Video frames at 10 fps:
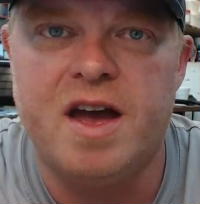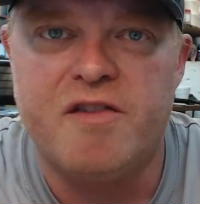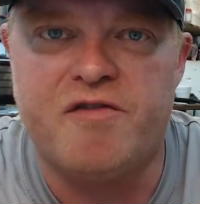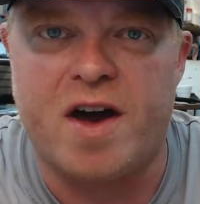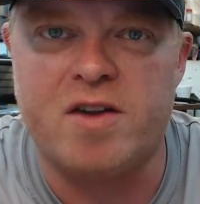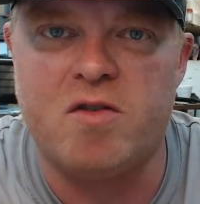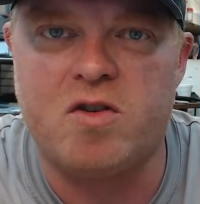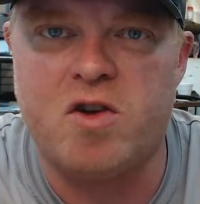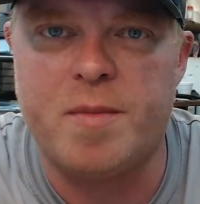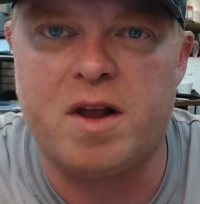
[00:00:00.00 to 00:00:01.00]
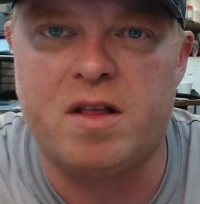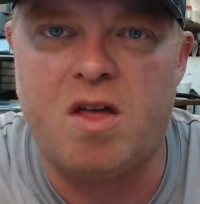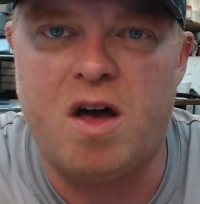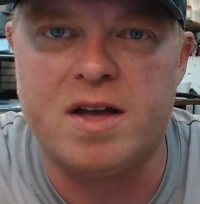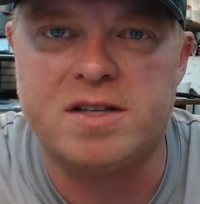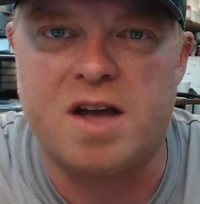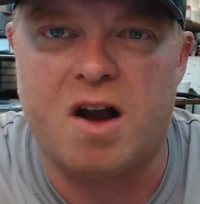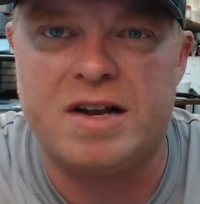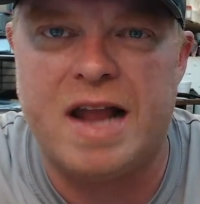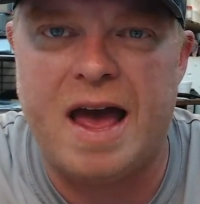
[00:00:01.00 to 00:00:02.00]
Federal criminal laws are
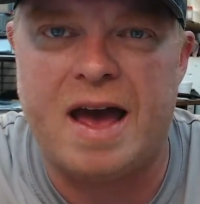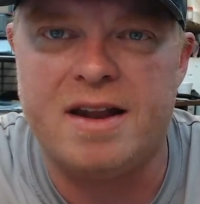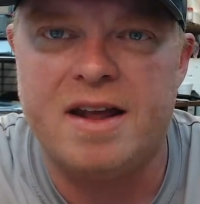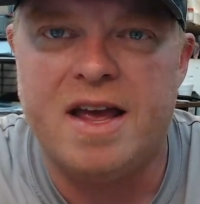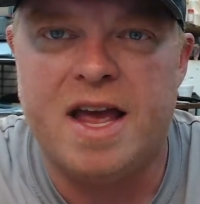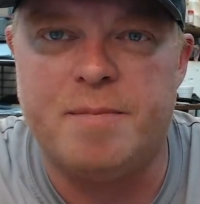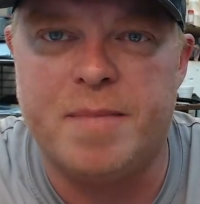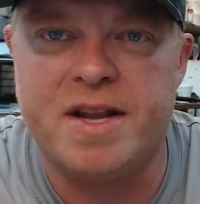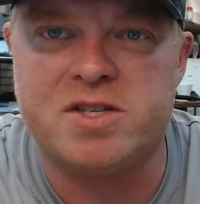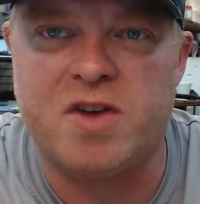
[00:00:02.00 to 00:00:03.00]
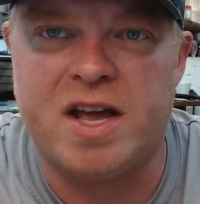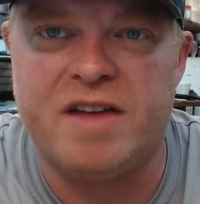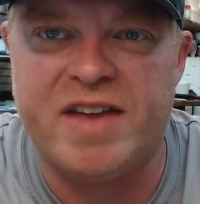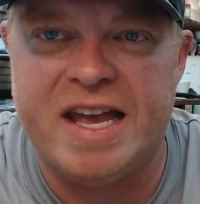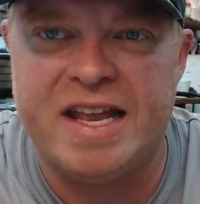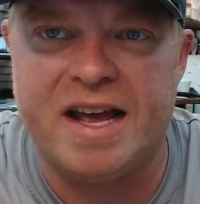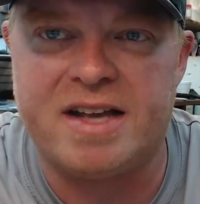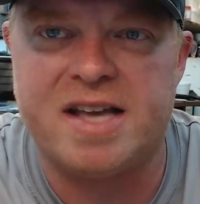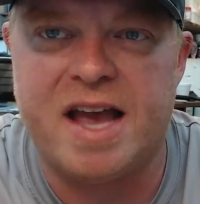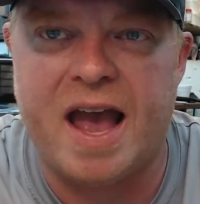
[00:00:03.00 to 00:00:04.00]
not administrative
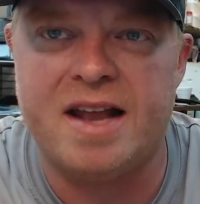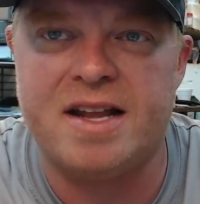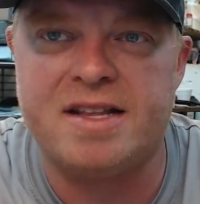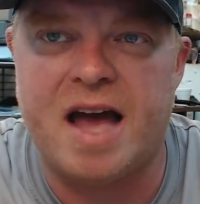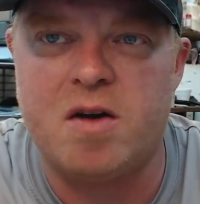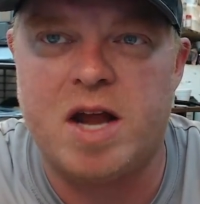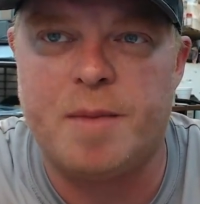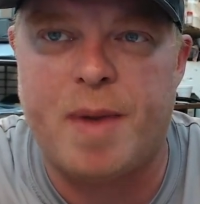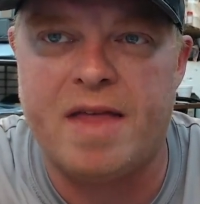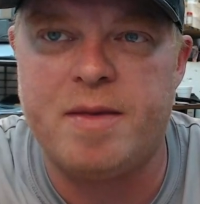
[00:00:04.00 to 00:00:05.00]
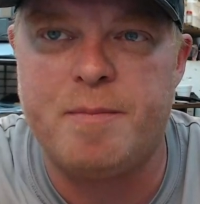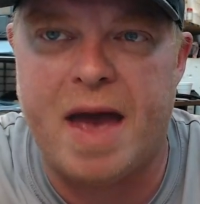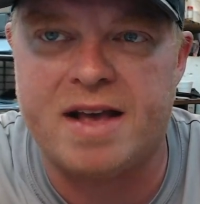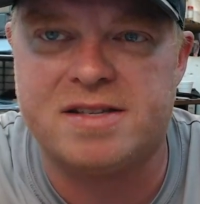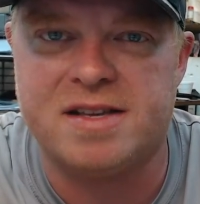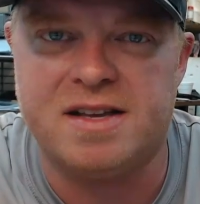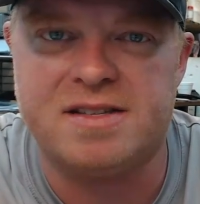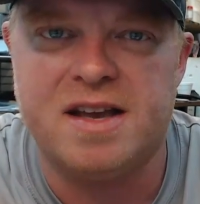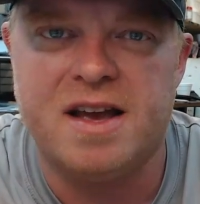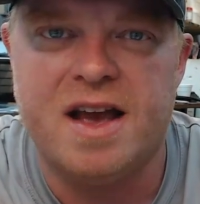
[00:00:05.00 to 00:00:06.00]
edicts handed down upon the
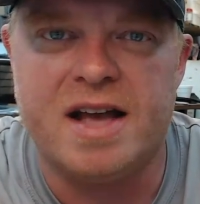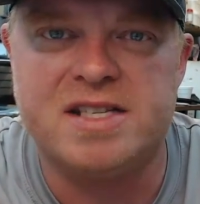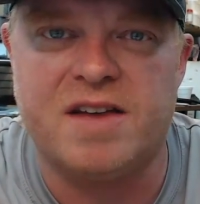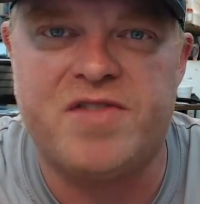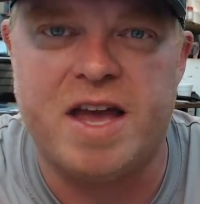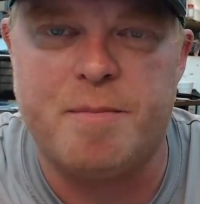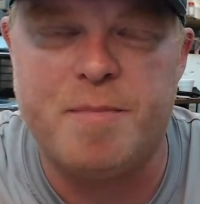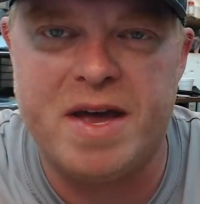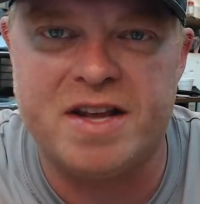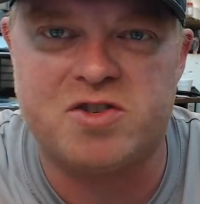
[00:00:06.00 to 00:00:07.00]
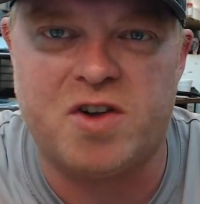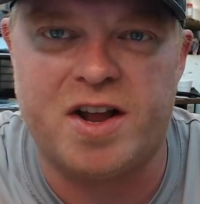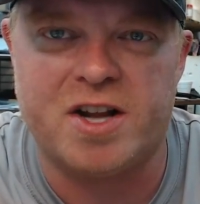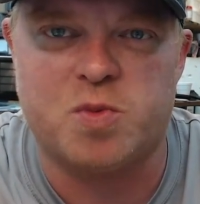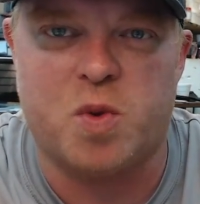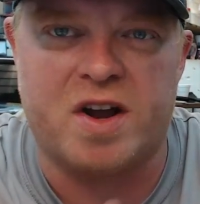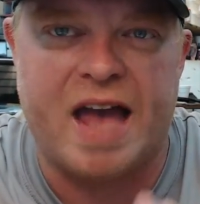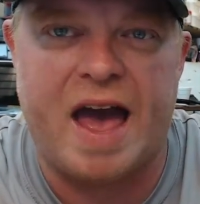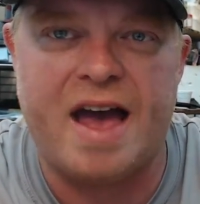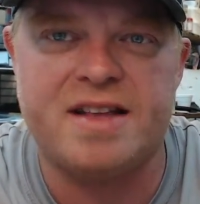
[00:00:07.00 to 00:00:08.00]
masses as if the administrators were
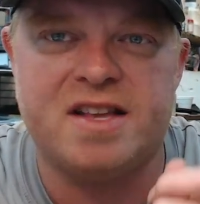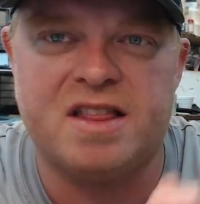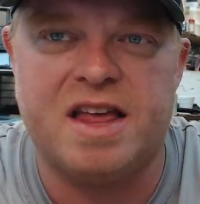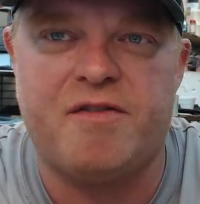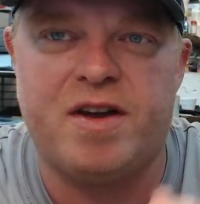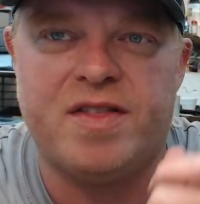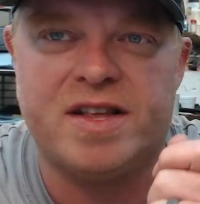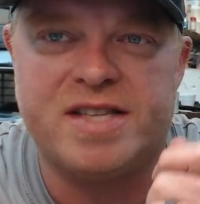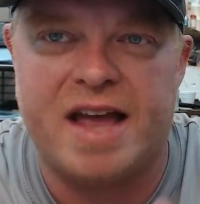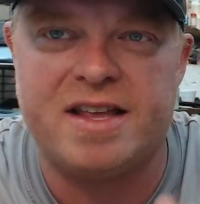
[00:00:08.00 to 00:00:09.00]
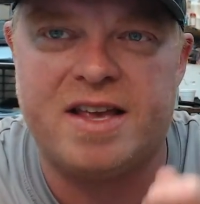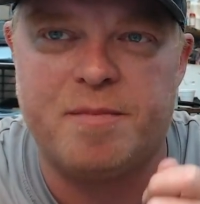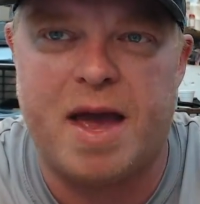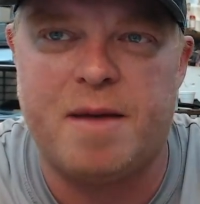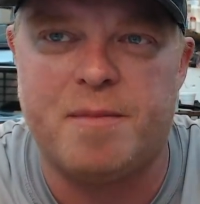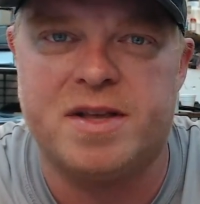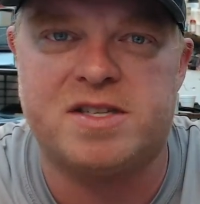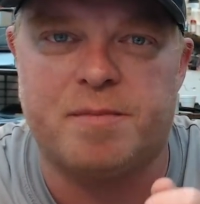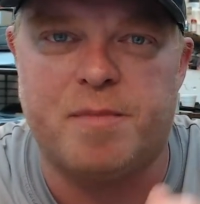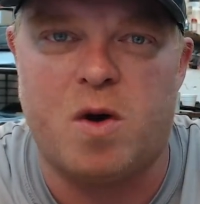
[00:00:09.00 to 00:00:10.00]
God delivering the 10 Commandments
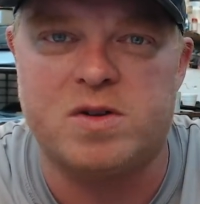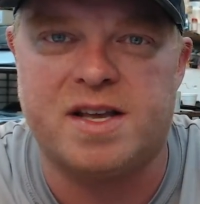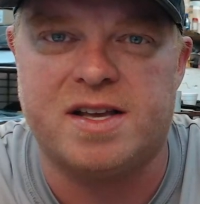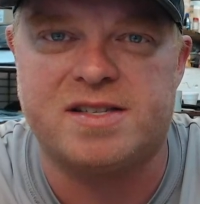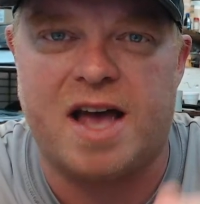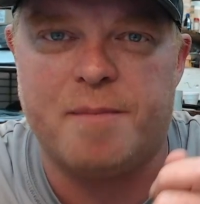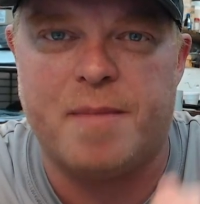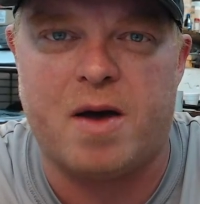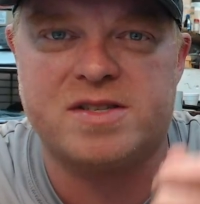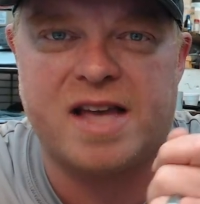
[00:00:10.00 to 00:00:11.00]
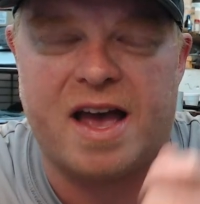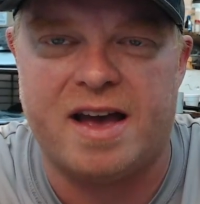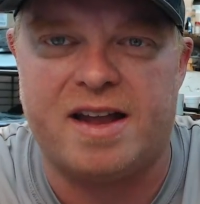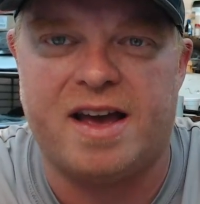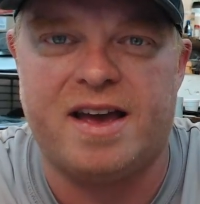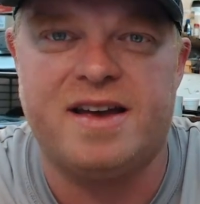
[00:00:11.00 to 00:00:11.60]
to Moses on Mount Sinai."